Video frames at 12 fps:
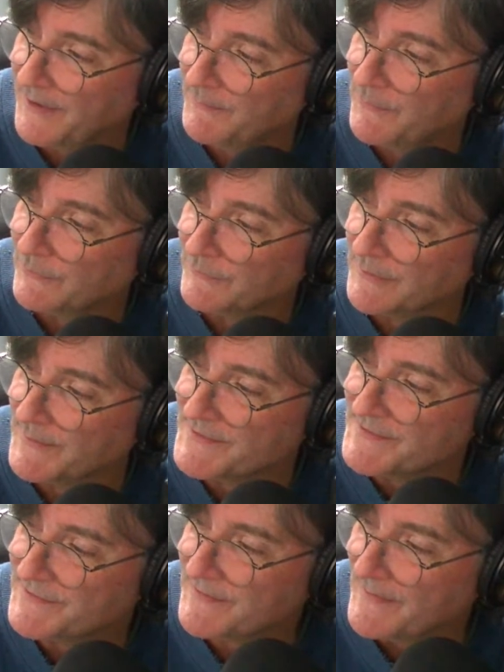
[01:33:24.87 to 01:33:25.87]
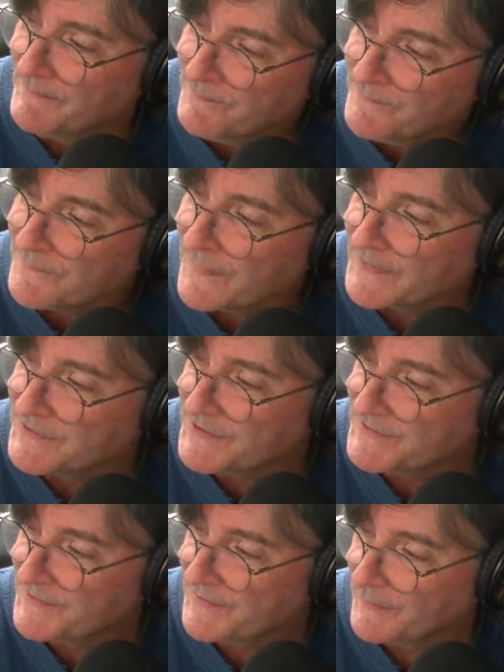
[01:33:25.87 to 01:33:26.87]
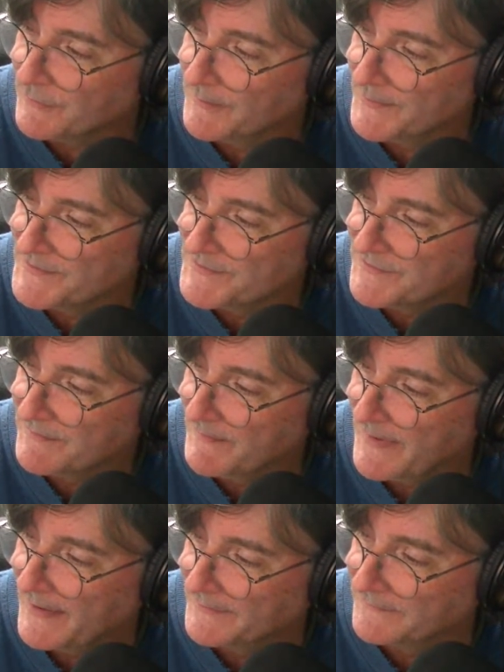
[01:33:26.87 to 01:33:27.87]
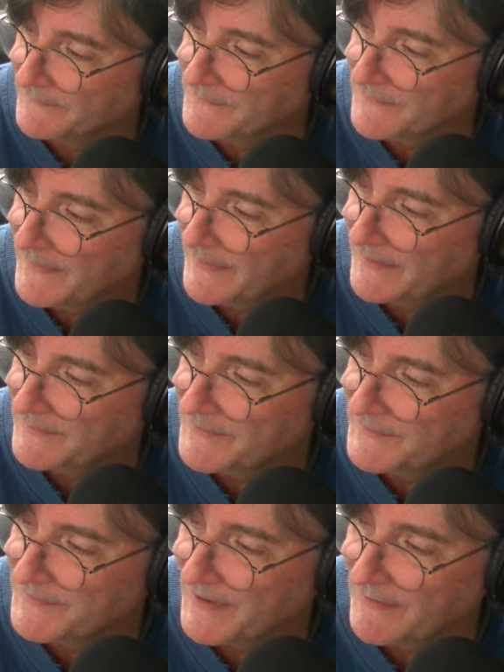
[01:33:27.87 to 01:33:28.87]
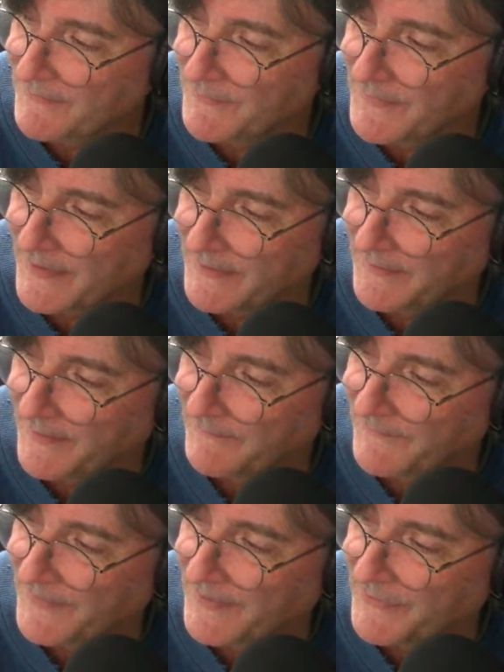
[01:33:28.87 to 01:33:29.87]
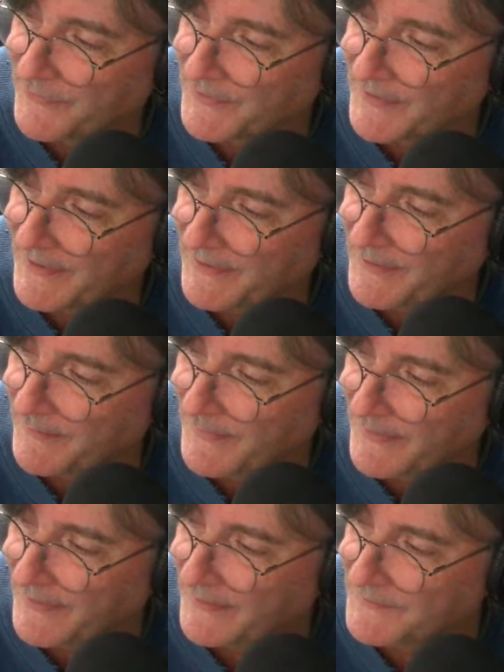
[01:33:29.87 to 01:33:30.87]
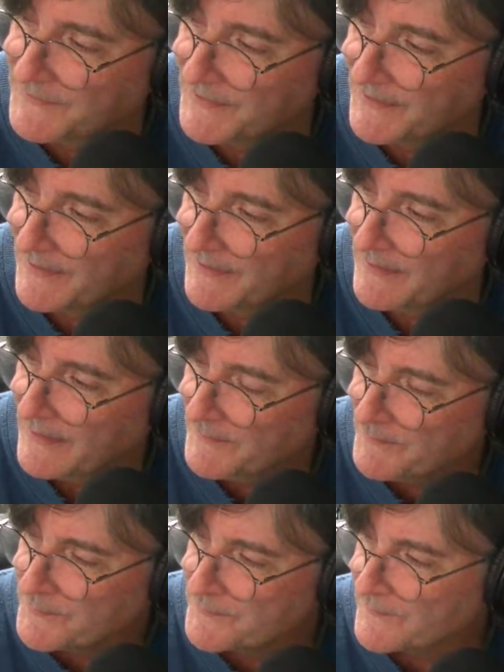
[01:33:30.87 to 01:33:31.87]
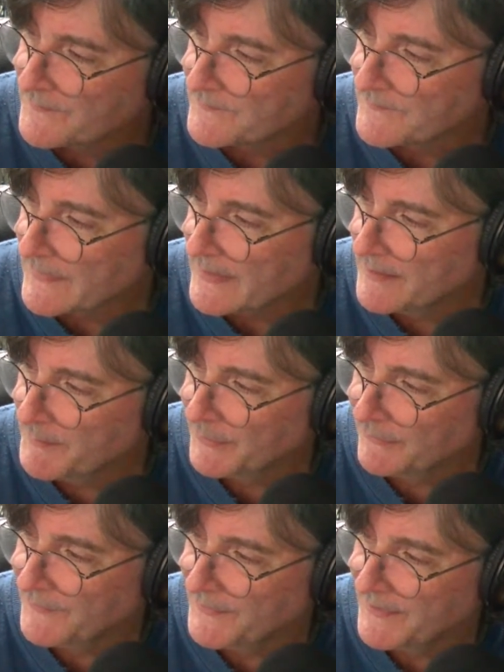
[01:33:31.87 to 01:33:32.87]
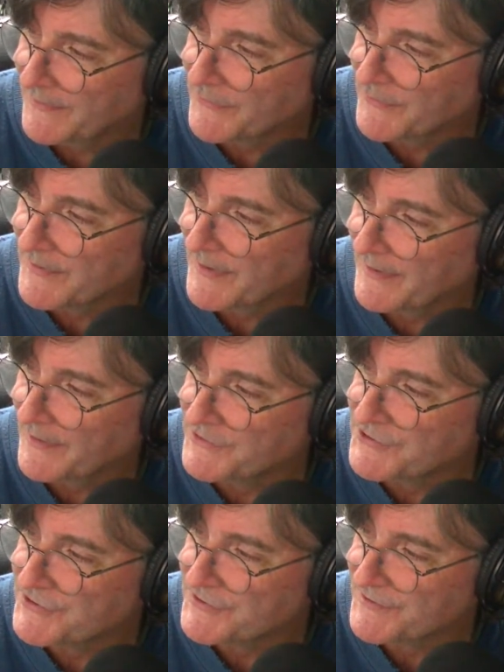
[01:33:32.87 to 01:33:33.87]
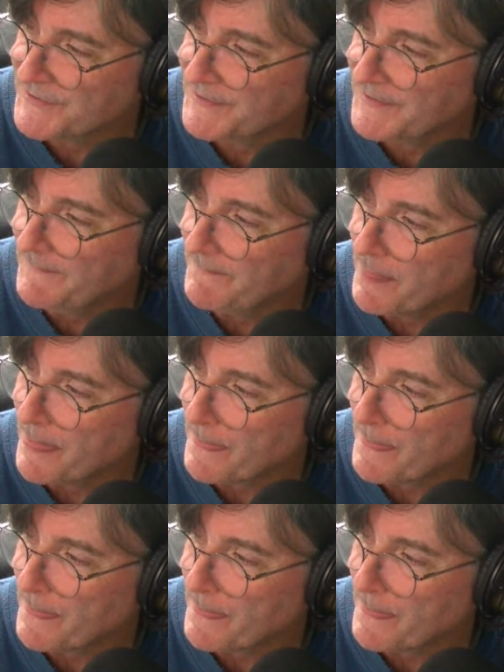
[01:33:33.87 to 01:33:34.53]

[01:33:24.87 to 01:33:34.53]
Kim, Remus. Cheers to their Remus, Martin and Dave KDM, VK3 KDM, and Bill, VK3 KHT.